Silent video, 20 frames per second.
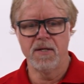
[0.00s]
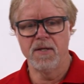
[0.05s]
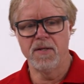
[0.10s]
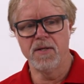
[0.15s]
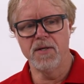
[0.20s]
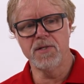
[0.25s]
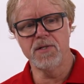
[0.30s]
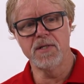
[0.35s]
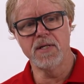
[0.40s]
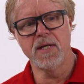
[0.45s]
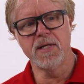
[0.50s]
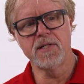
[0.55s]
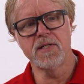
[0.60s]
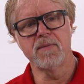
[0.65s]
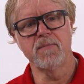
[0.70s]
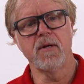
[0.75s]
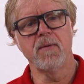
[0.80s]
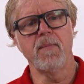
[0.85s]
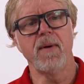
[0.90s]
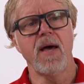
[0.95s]
needs to
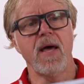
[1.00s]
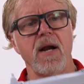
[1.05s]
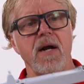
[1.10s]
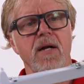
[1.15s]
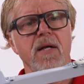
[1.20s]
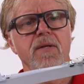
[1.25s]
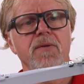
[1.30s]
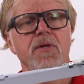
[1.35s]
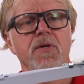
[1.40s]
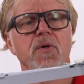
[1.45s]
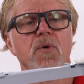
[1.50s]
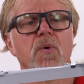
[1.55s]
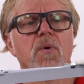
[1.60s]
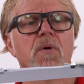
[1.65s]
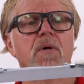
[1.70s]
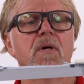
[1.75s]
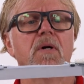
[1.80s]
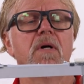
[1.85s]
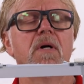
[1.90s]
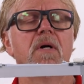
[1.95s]
be mounted on the
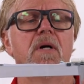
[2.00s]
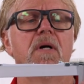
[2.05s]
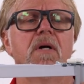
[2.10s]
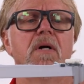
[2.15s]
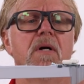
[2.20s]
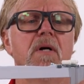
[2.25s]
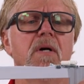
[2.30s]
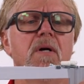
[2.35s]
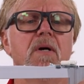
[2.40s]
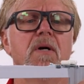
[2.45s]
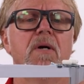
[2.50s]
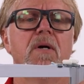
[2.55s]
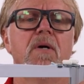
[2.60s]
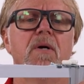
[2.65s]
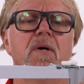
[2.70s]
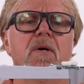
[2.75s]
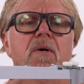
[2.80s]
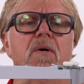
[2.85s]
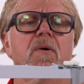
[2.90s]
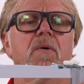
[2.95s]
door
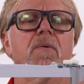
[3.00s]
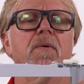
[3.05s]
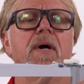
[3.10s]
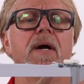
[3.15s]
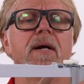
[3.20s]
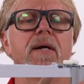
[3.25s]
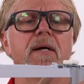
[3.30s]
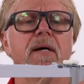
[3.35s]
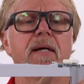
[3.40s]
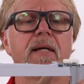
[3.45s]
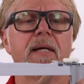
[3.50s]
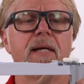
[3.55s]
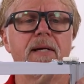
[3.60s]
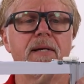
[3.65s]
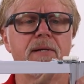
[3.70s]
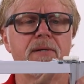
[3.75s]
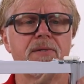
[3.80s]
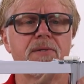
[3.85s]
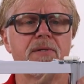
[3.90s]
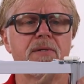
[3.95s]
right
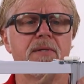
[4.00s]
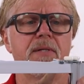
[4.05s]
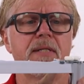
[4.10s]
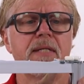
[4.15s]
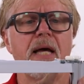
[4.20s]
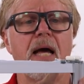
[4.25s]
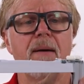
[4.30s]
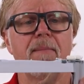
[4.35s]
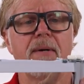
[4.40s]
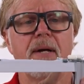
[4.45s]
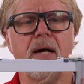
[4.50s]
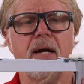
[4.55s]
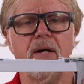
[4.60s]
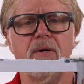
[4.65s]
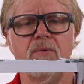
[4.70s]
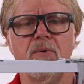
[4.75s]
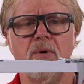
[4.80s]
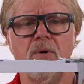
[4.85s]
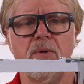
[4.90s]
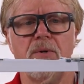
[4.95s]
against the top guide
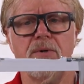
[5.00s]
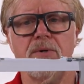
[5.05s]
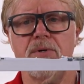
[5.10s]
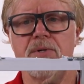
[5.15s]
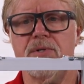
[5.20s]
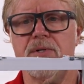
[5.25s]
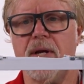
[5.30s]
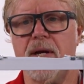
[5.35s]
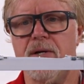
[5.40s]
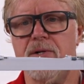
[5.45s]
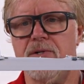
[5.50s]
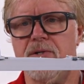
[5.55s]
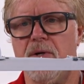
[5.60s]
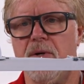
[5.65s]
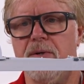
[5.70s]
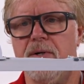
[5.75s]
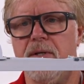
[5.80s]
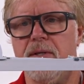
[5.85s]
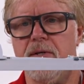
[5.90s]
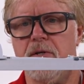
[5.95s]
rollers as
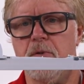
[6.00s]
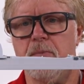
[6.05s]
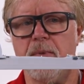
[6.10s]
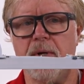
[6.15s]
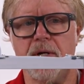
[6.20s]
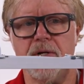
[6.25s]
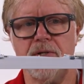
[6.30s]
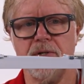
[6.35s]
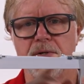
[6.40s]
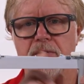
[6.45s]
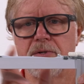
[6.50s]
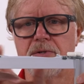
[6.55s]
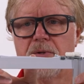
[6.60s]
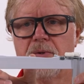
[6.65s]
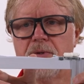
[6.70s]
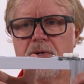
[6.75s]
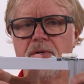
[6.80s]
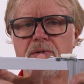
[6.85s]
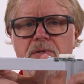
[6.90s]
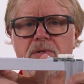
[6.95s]
shown in this picture. So
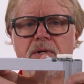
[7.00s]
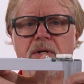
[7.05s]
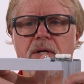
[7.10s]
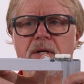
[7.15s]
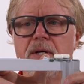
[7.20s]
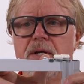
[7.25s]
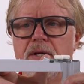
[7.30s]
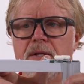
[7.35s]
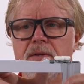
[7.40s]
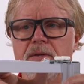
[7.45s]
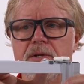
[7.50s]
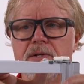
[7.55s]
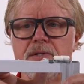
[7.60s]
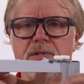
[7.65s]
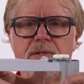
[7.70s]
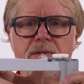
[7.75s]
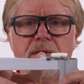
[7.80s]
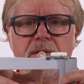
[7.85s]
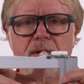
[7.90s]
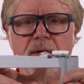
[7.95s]
this
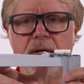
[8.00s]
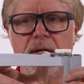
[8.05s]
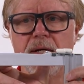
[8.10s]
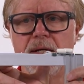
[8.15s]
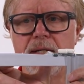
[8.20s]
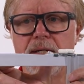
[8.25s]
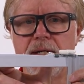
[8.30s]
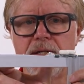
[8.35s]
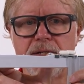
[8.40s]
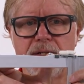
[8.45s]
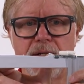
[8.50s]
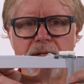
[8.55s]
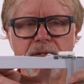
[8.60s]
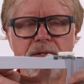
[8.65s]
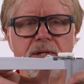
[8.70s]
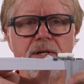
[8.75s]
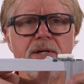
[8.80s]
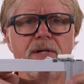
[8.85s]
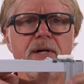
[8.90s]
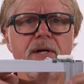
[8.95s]
distance
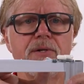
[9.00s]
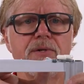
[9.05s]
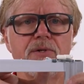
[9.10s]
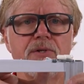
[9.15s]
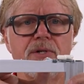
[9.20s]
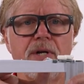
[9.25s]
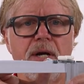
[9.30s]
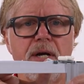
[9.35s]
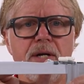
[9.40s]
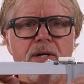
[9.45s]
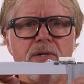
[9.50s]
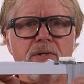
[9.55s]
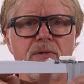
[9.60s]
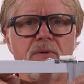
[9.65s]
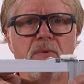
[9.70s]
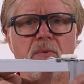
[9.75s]
here doesn't change,